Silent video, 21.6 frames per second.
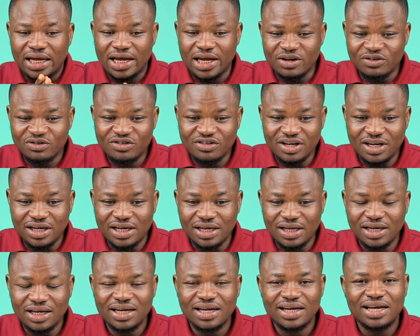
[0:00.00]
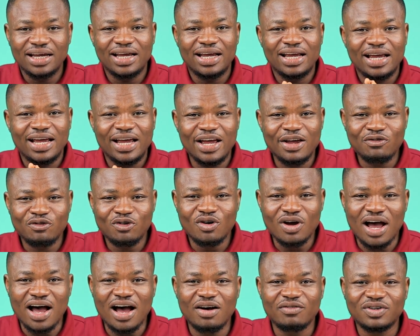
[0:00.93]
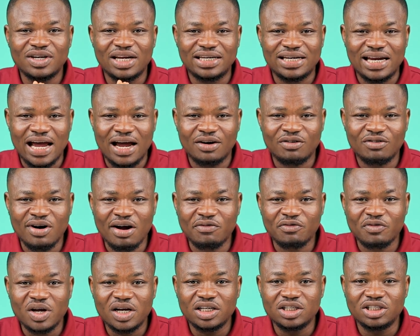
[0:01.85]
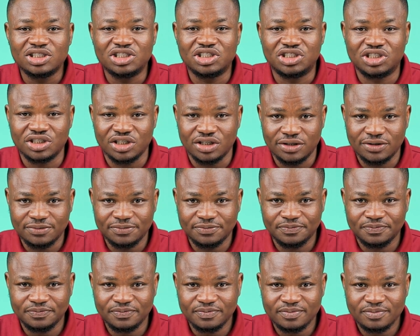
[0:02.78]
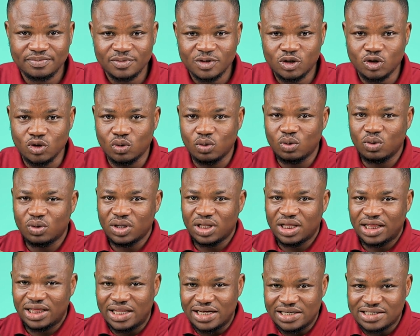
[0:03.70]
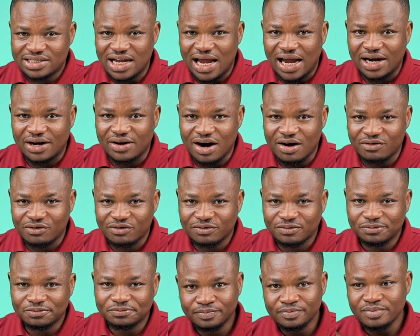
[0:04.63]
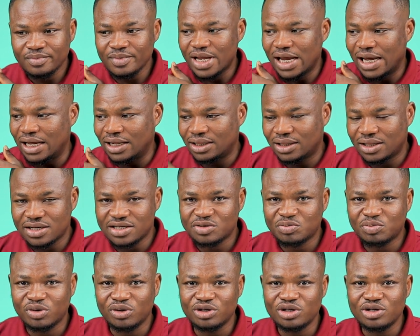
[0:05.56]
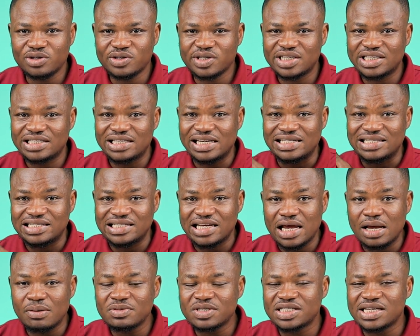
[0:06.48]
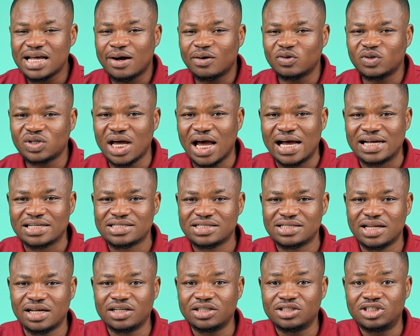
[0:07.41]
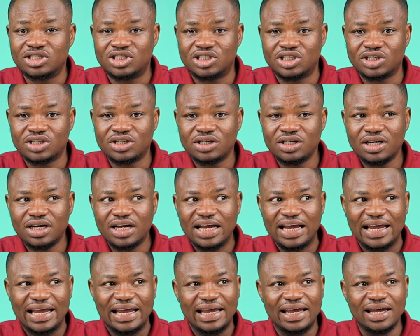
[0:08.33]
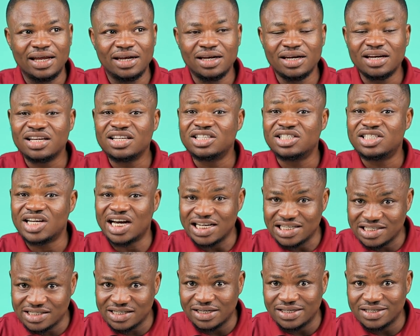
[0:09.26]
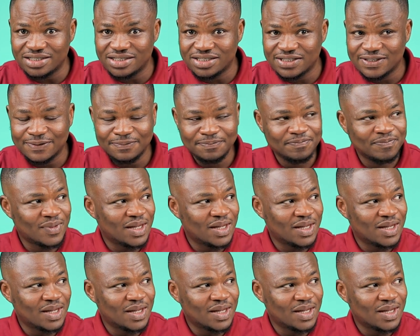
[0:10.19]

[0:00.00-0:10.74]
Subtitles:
In Twi, if you have the digraph j, so this digraph, and this produces the same sound as the j in justice,